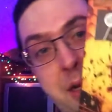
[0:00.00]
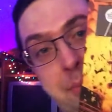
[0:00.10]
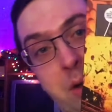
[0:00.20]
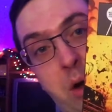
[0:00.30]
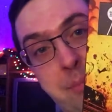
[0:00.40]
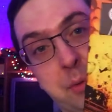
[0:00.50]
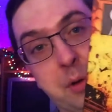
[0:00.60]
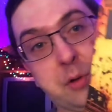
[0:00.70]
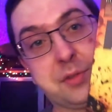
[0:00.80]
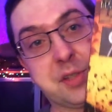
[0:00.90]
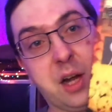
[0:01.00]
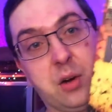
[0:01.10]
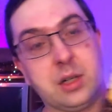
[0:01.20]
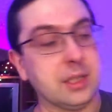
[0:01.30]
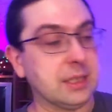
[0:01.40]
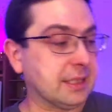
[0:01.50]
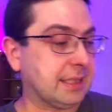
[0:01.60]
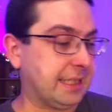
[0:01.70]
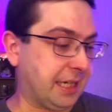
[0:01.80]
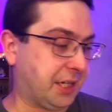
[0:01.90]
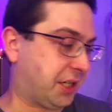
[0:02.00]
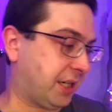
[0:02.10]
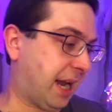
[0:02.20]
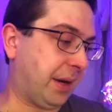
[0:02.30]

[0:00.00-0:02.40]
was gonna blow up the roof, so eesh.